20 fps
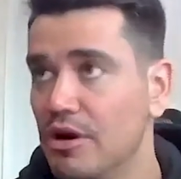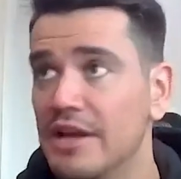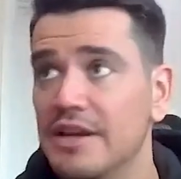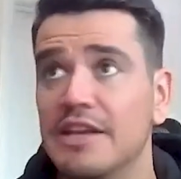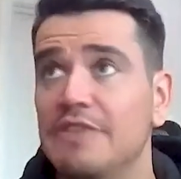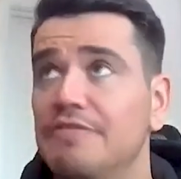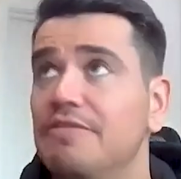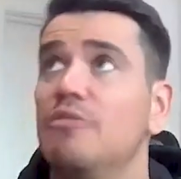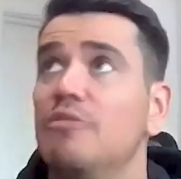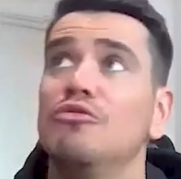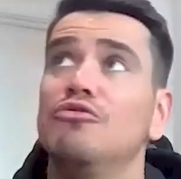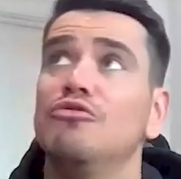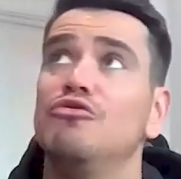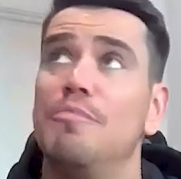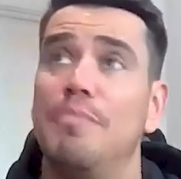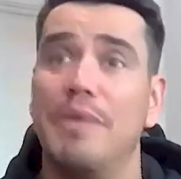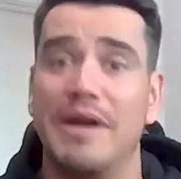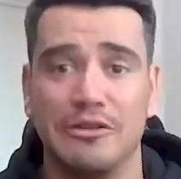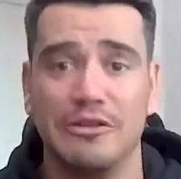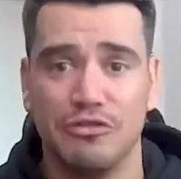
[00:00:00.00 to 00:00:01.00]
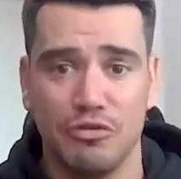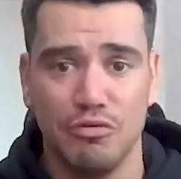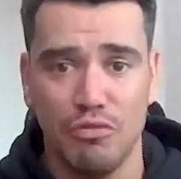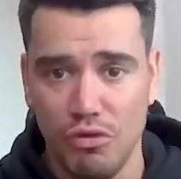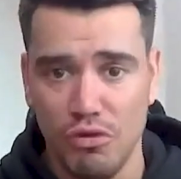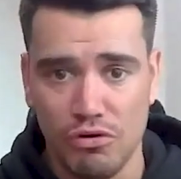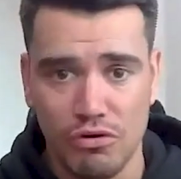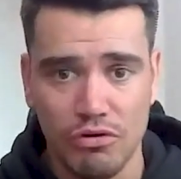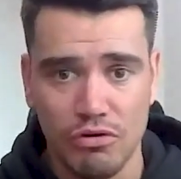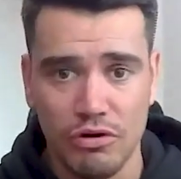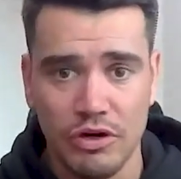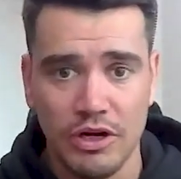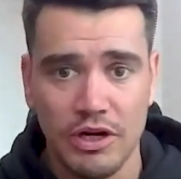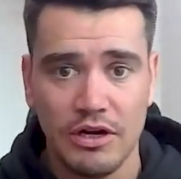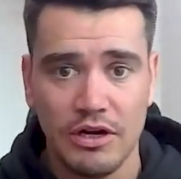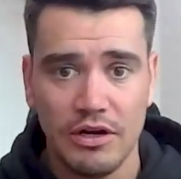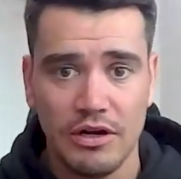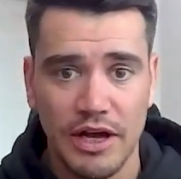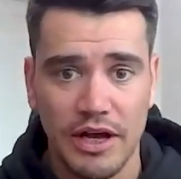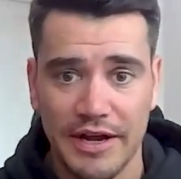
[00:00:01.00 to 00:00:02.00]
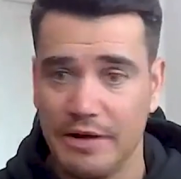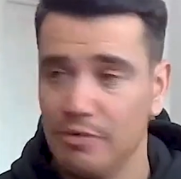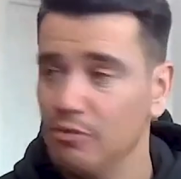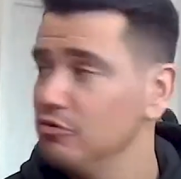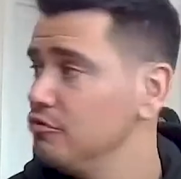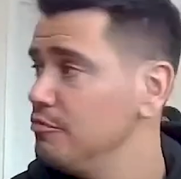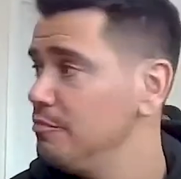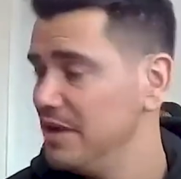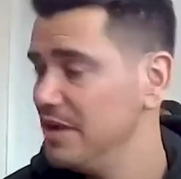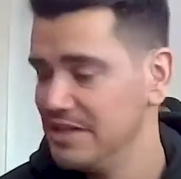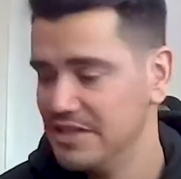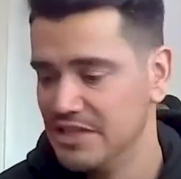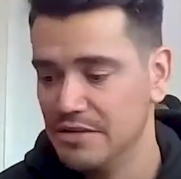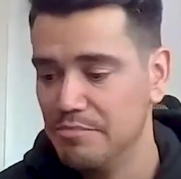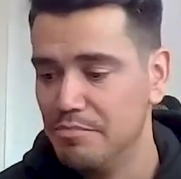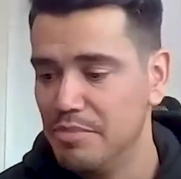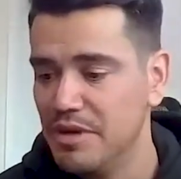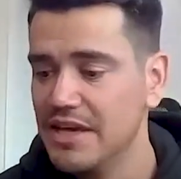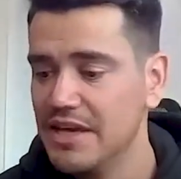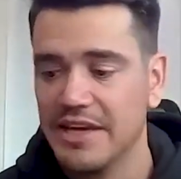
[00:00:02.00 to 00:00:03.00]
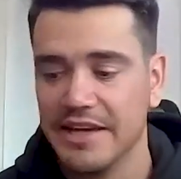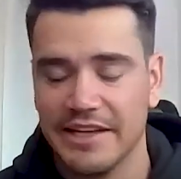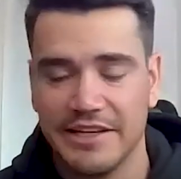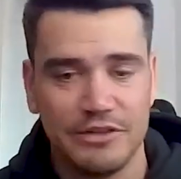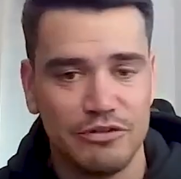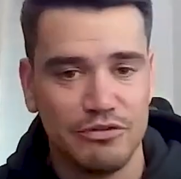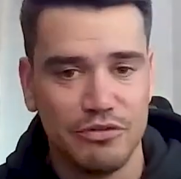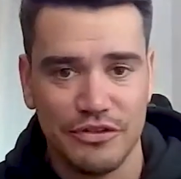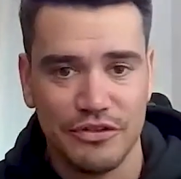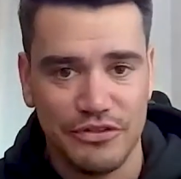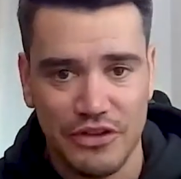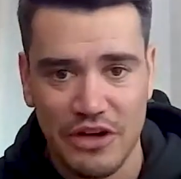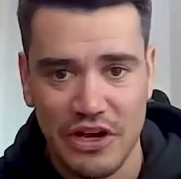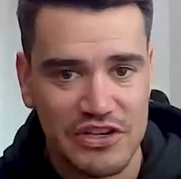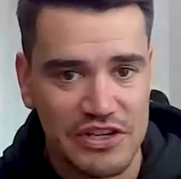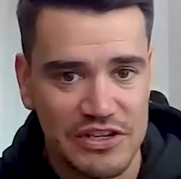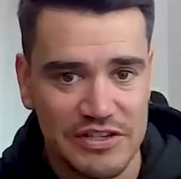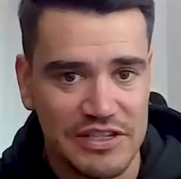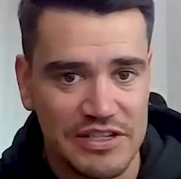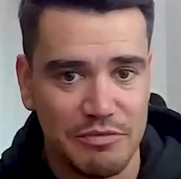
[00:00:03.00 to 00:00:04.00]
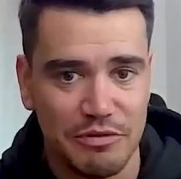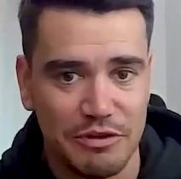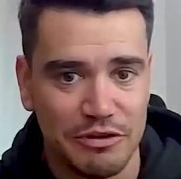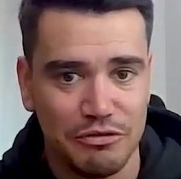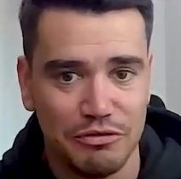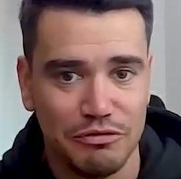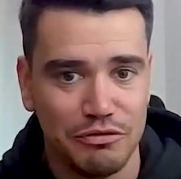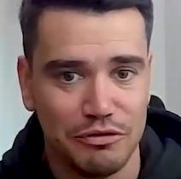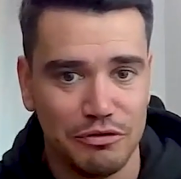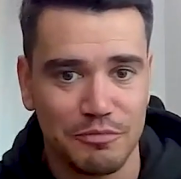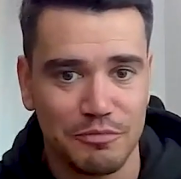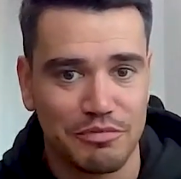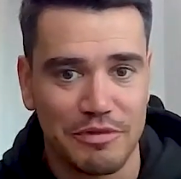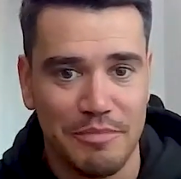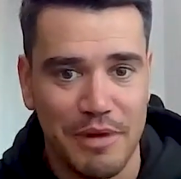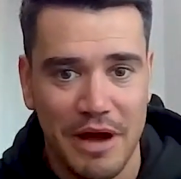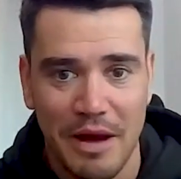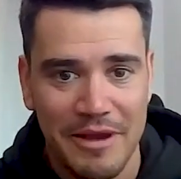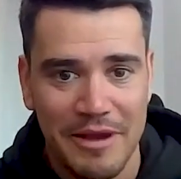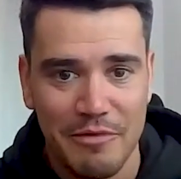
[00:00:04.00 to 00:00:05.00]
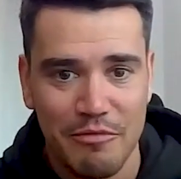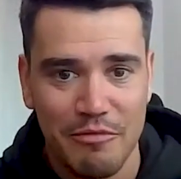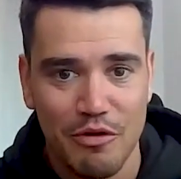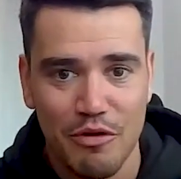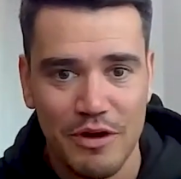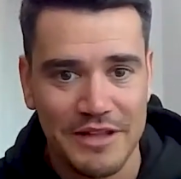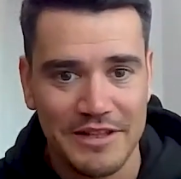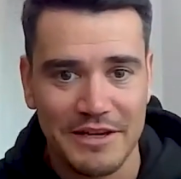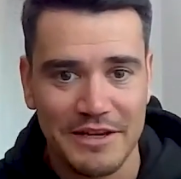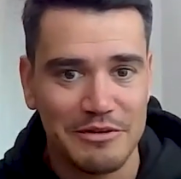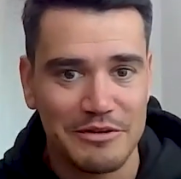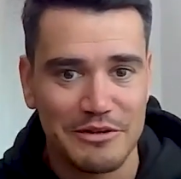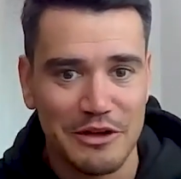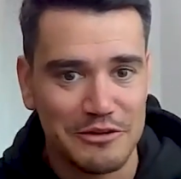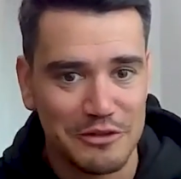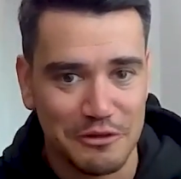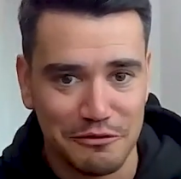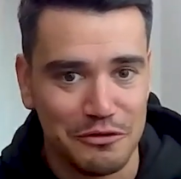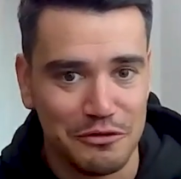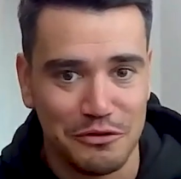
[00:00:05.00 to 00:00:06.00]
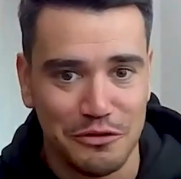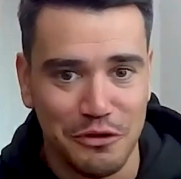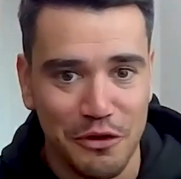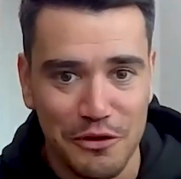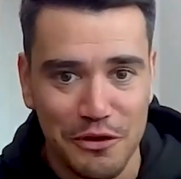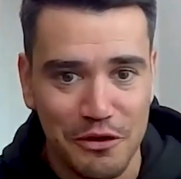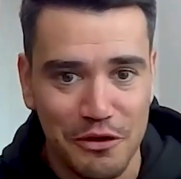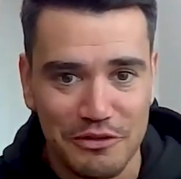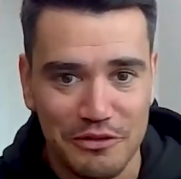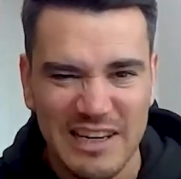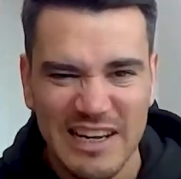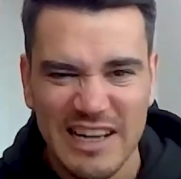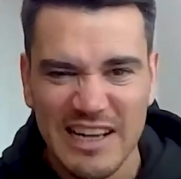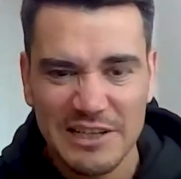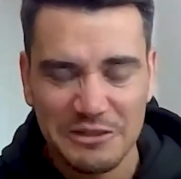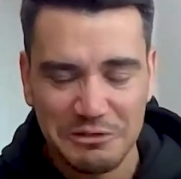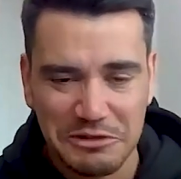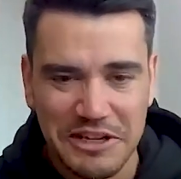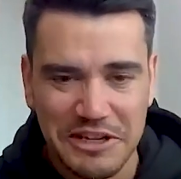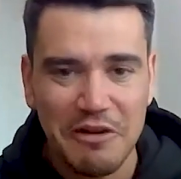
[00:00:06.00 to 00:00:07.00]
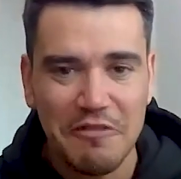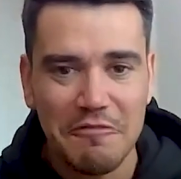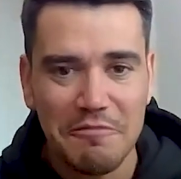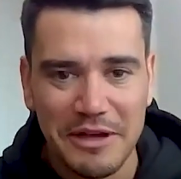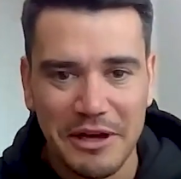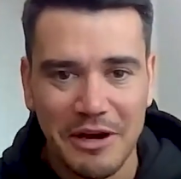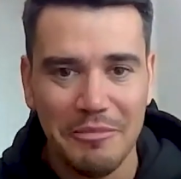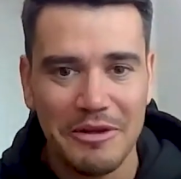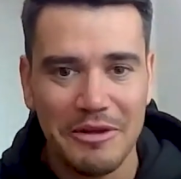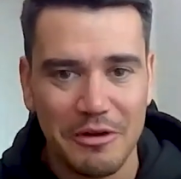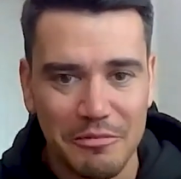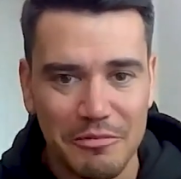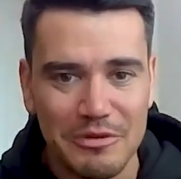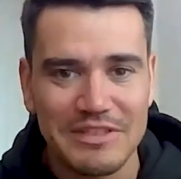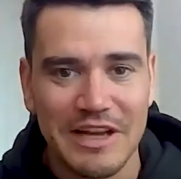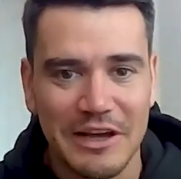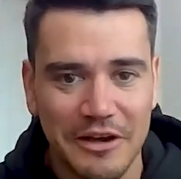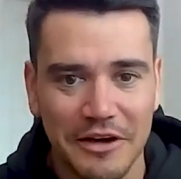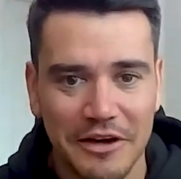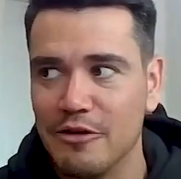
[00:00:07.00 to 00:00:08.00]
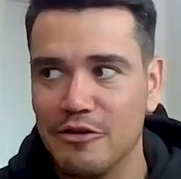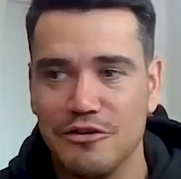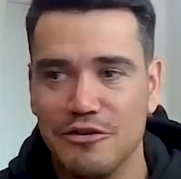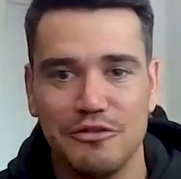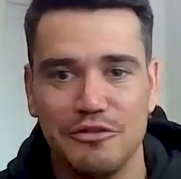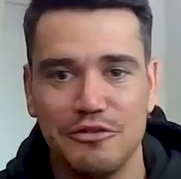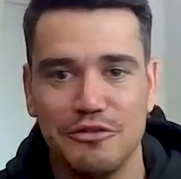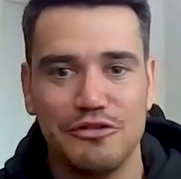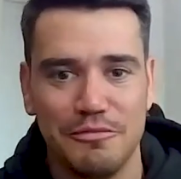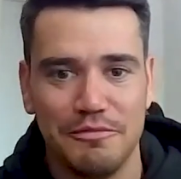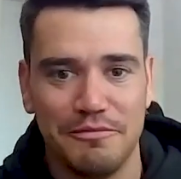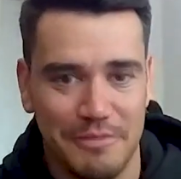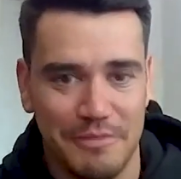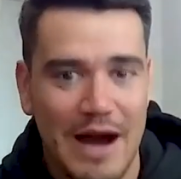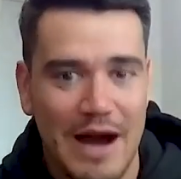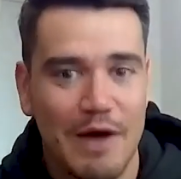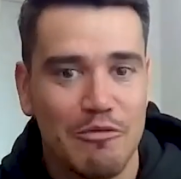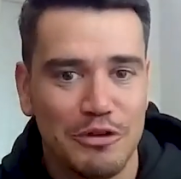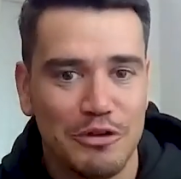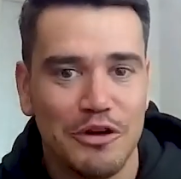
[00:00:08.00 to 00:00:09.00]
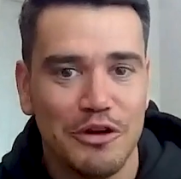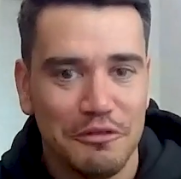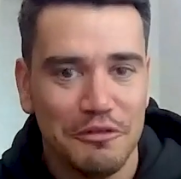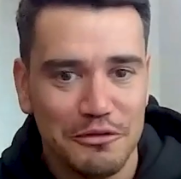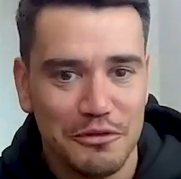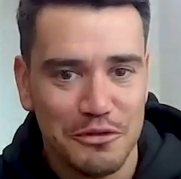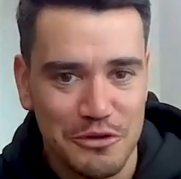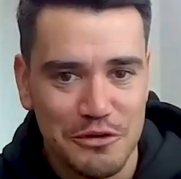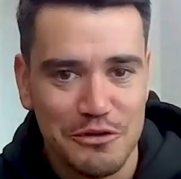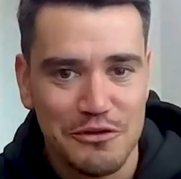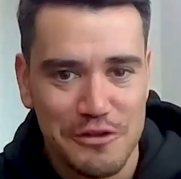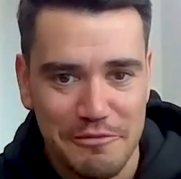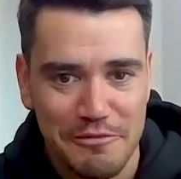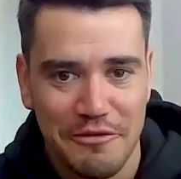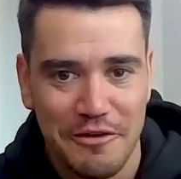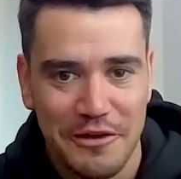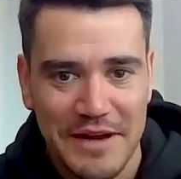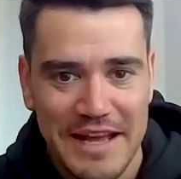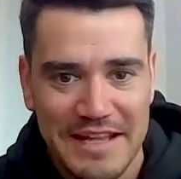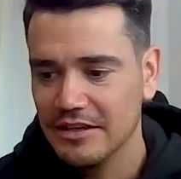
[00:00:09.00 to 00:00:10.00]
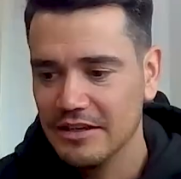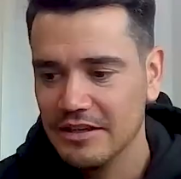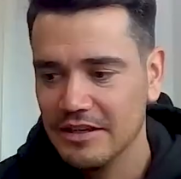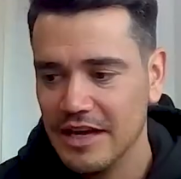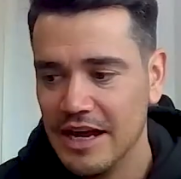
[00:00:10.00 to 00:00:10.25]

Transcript: And if I want to paint a wall and I want to paint it pink, I can do a search and see what to do to mm-hmm. prepare my wall. And there is lots of tutorials. So it's kind of becoming almost like a YouTube. I would go to YouTube for that.